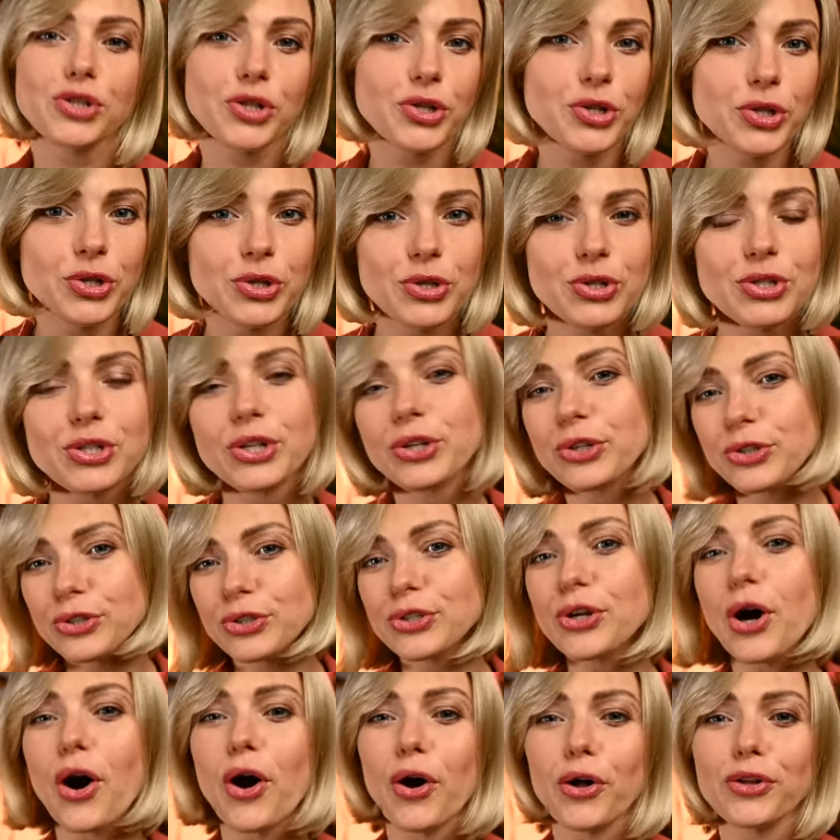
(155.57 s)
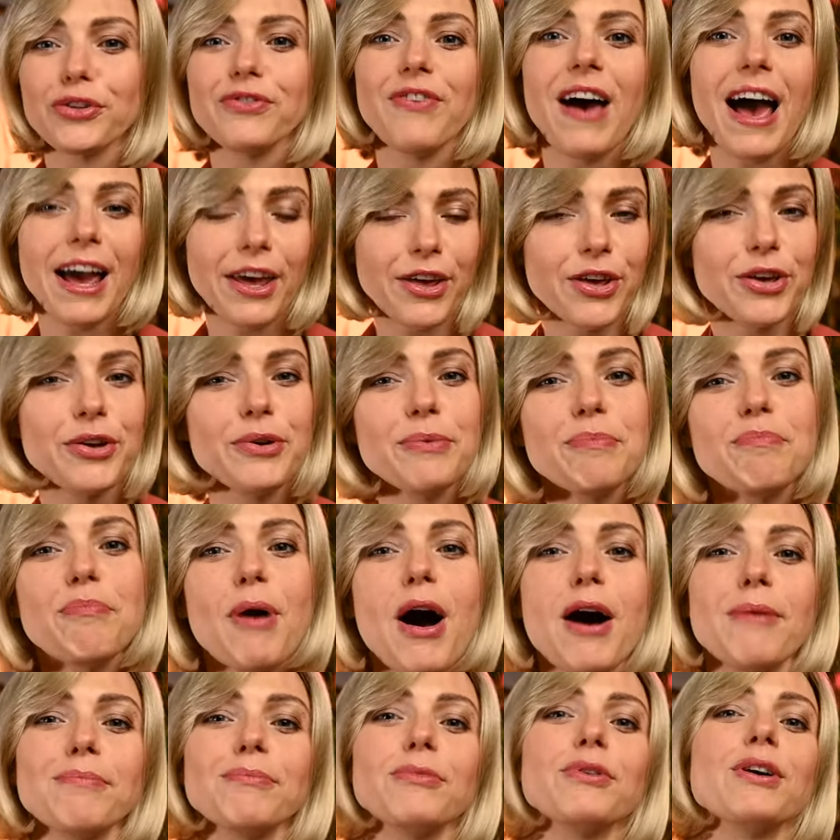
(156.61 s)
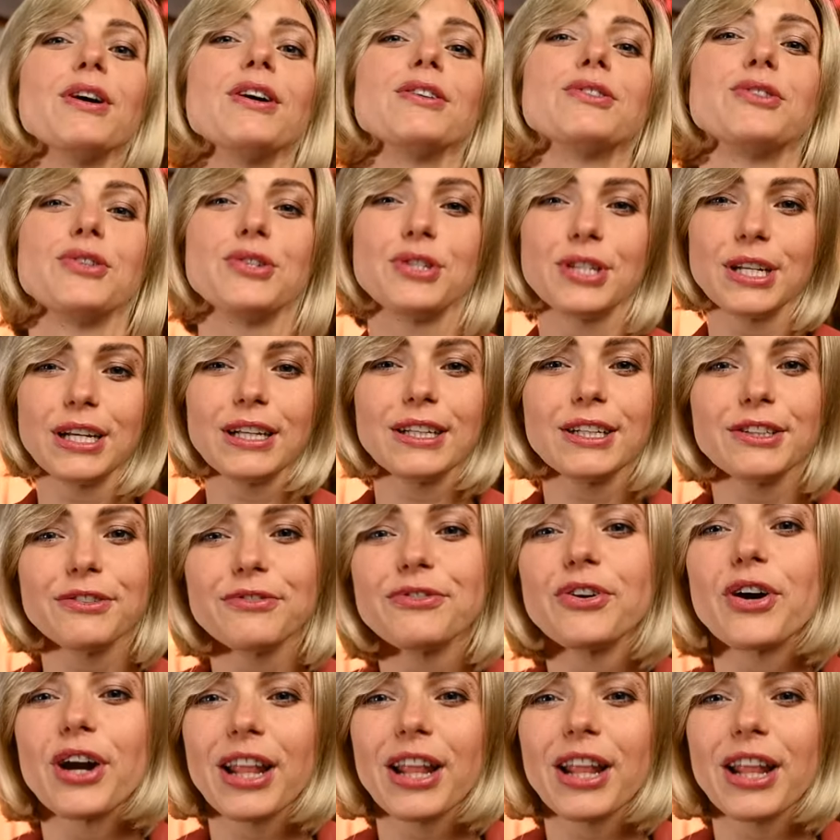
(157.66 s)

to use the good old vacuum pump to seal it for